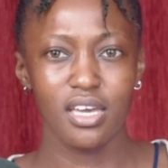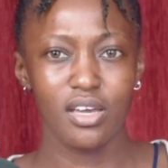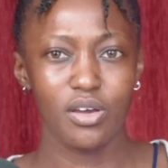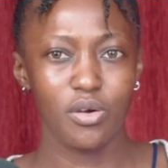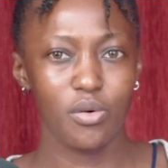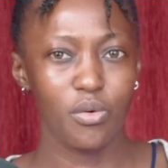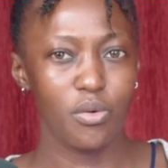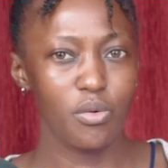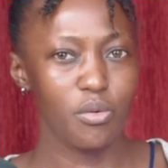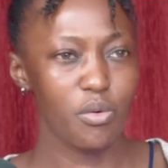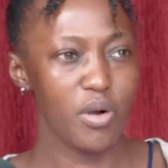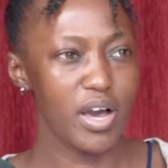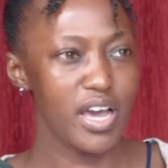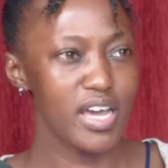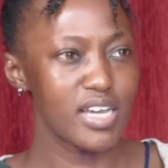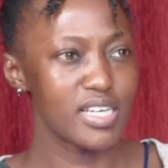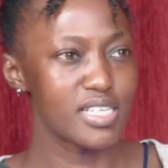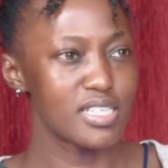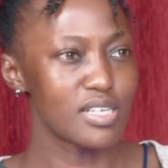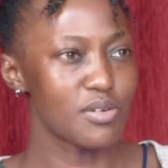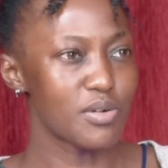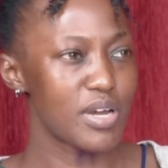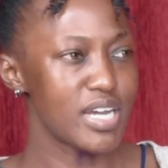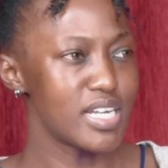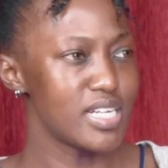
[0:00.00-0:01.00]

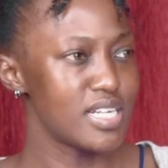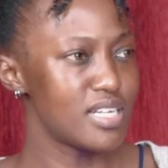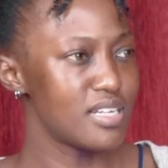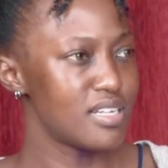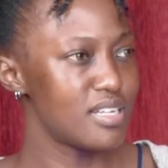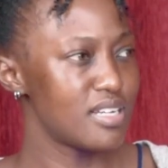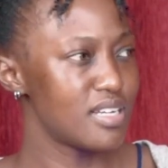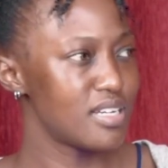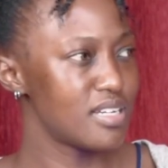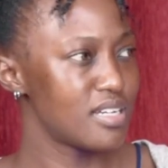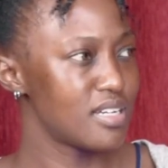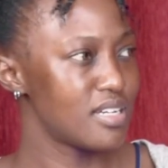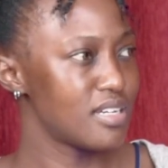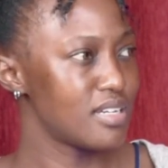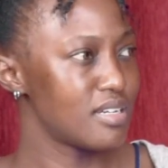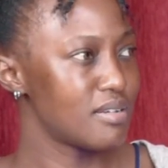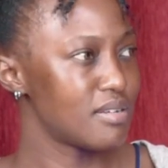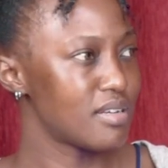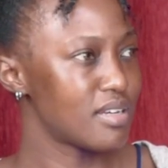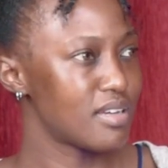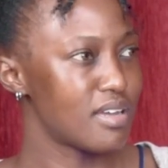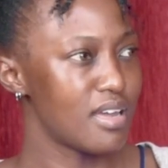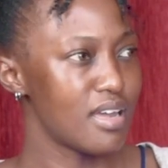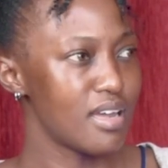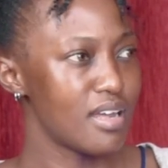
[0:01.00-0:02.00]
Why did he
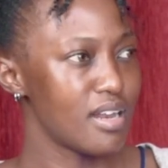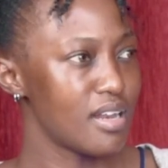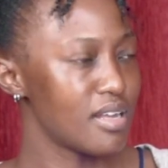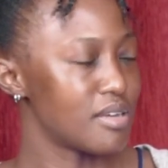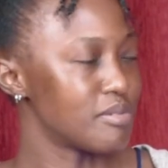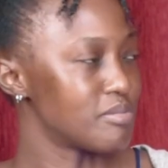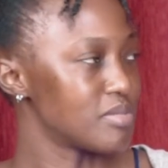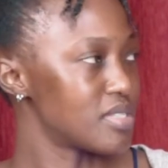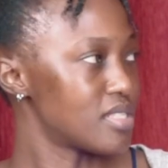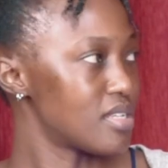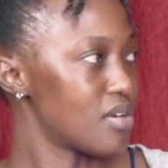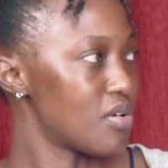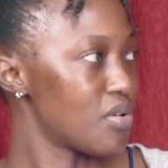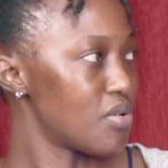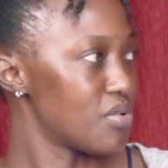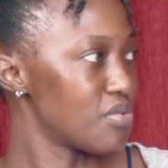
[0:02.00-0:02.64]
kill himself?